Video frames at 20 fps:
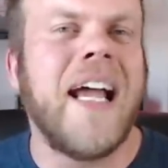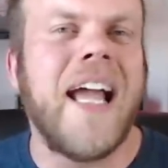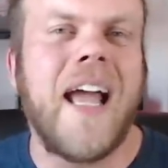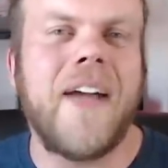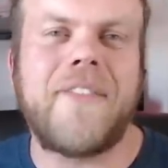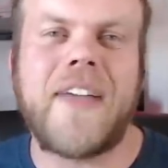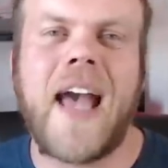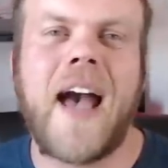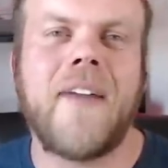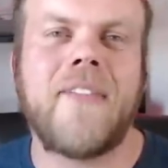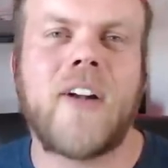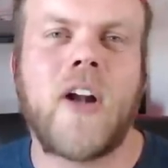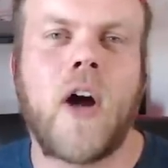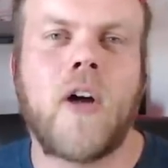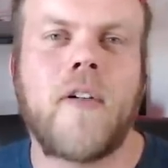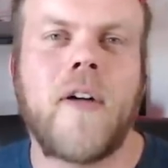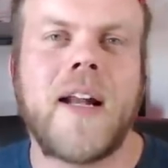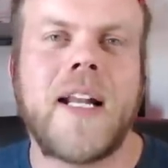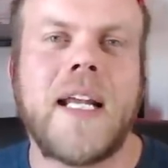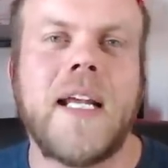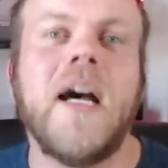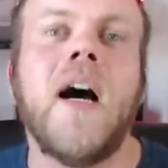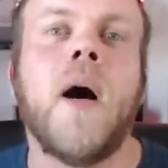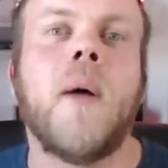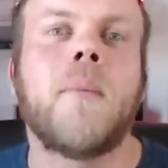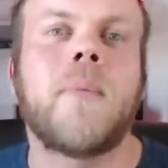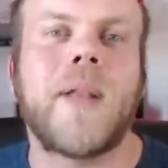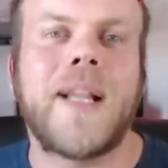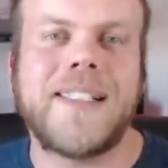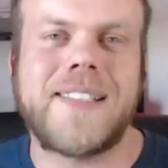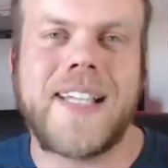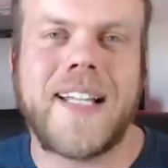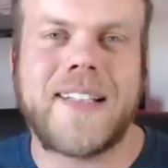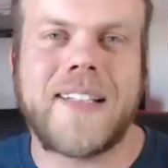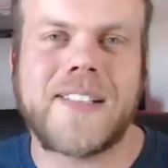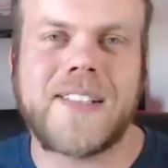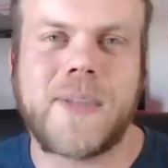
If you haven't already, please hit the